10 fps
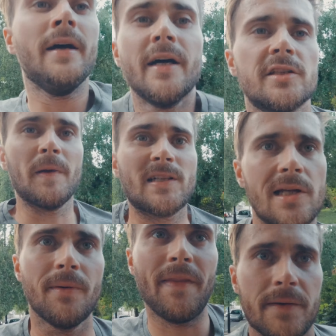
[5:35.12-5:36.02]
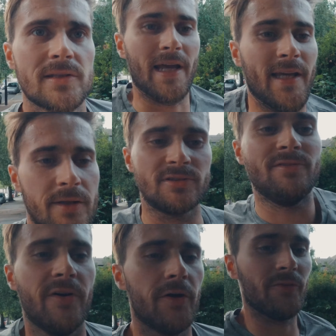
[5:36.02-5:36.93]
especially when there was like hills
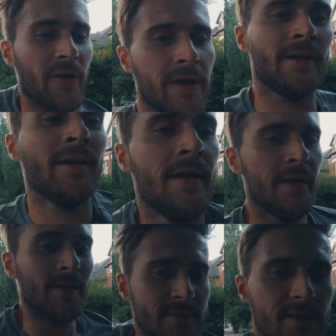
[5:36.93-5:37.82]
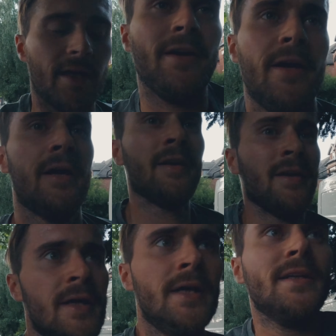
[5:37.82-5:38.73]
involved. So
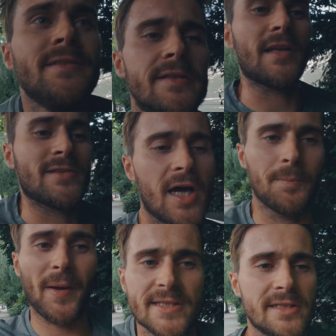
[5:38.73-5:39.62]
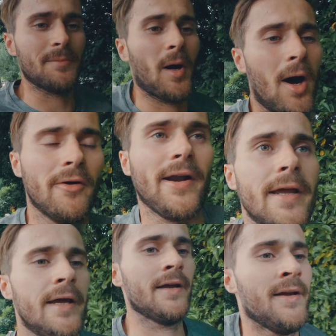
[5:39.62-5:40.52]
since I started pacing on my heart
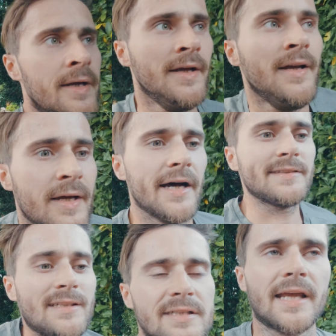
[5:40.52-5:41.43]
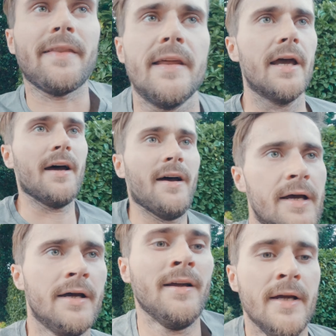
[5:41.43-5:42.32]
rate, I seem to get the
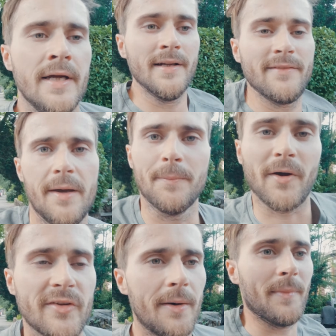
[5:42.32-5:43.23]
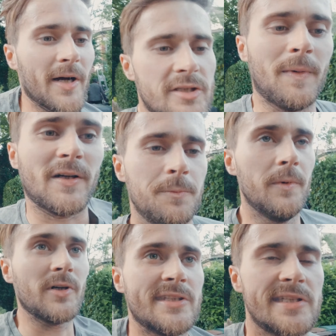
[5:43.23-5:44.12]
tempos done much
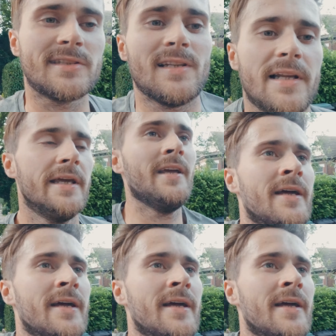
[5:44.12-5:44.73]
more consistently.